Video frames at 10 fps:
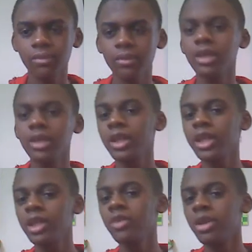Thank
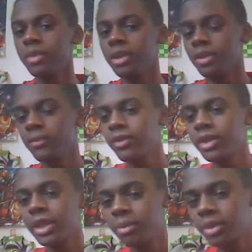you, Eminem, for
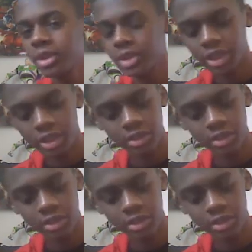that presentation.